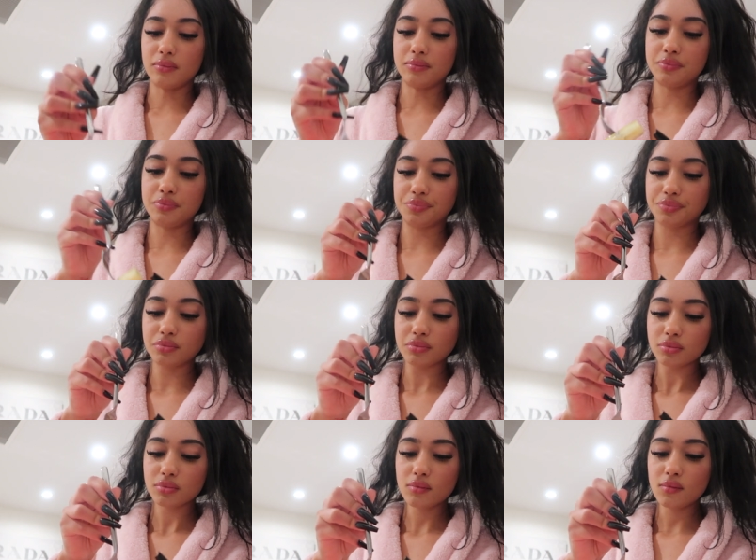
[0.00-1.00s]
it
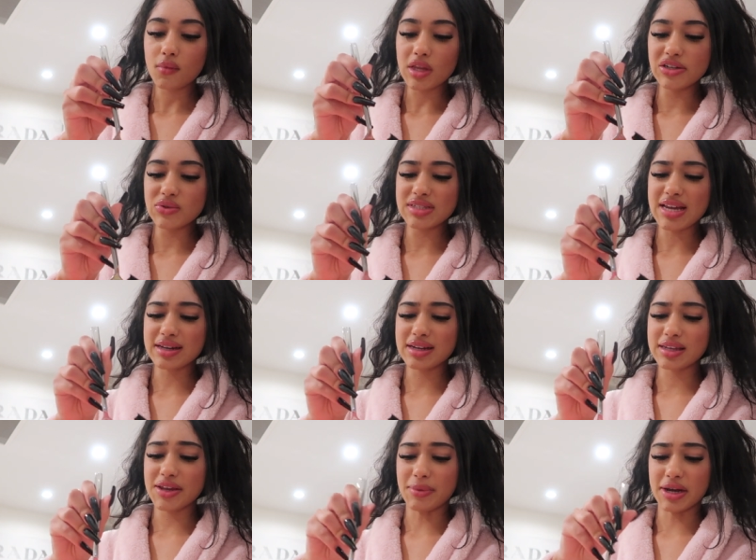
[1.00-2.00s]
was
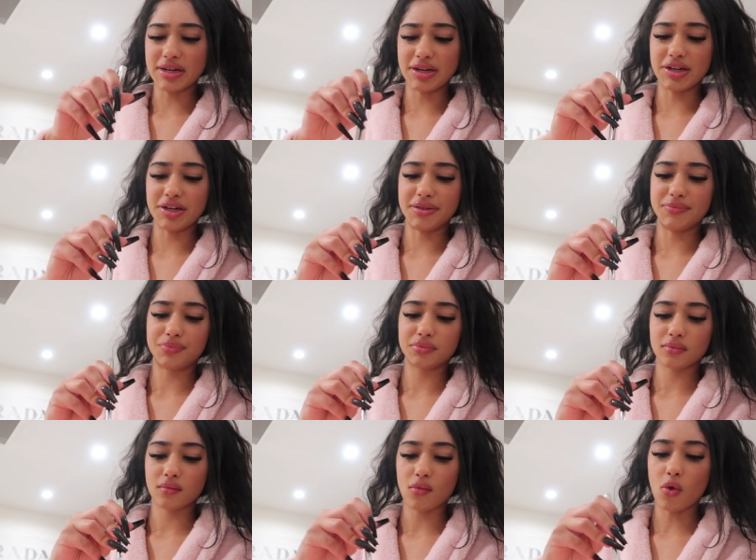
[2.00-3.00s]
technically my dinner.
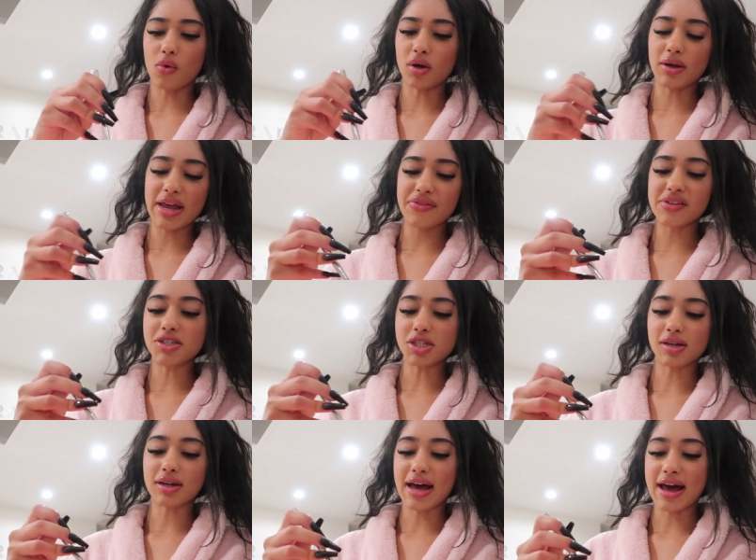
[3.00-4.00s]
Well, and the
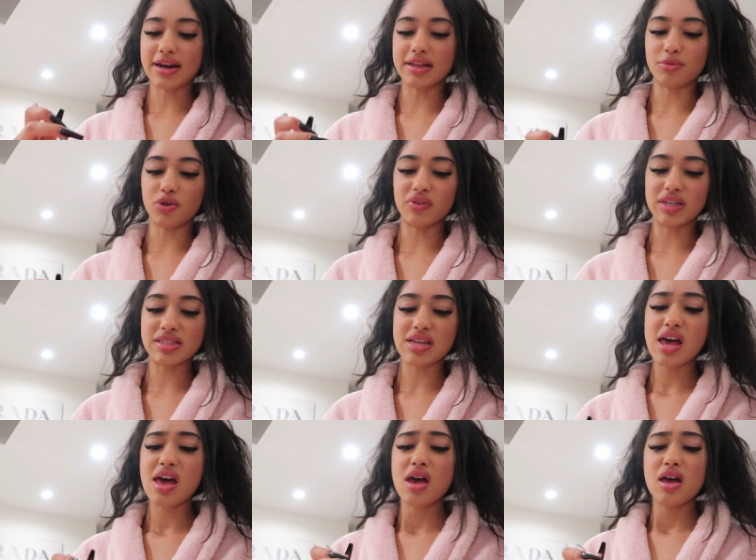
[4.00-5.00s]
junk I had in movies.
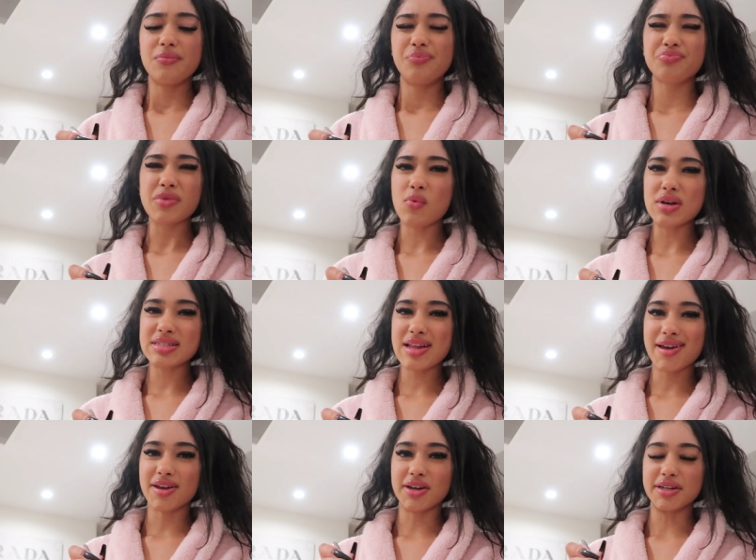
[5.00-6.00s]
It wasn't
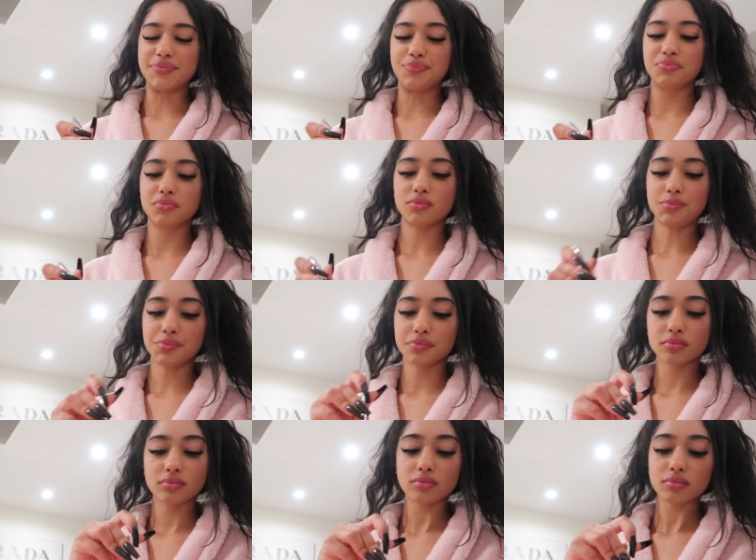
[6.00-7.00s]
that good.
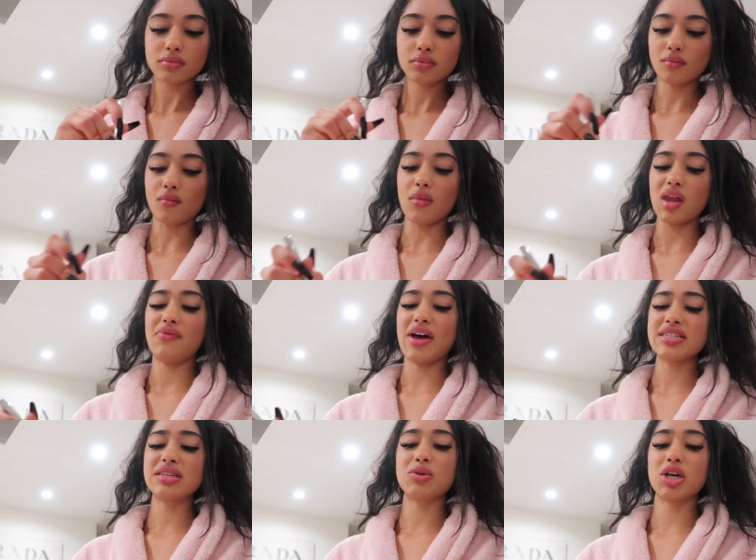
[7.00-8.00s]
I've
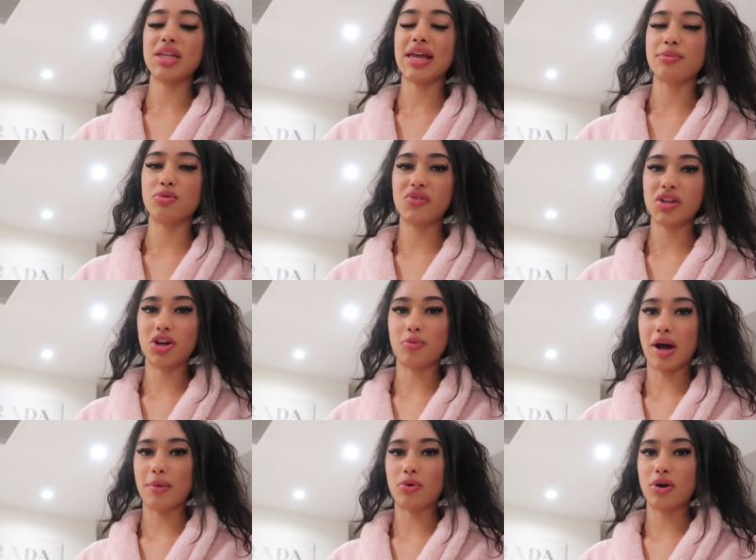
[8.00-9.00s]
had some good like movie theater
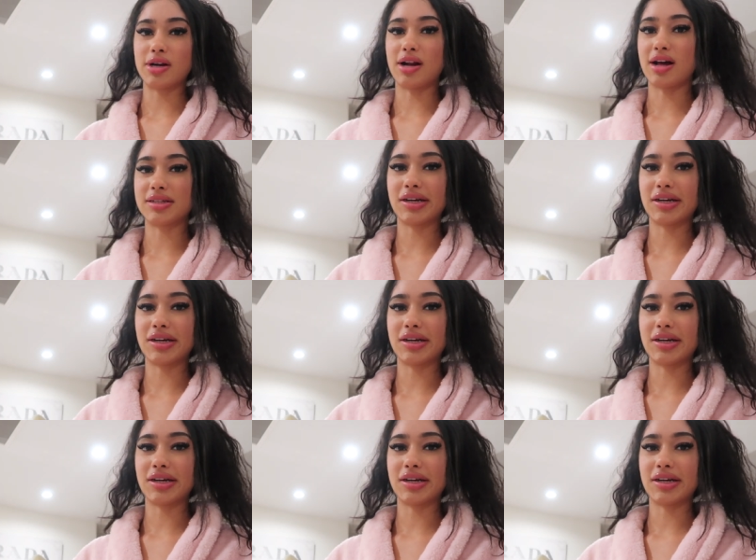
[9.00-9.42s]
popcorn and hot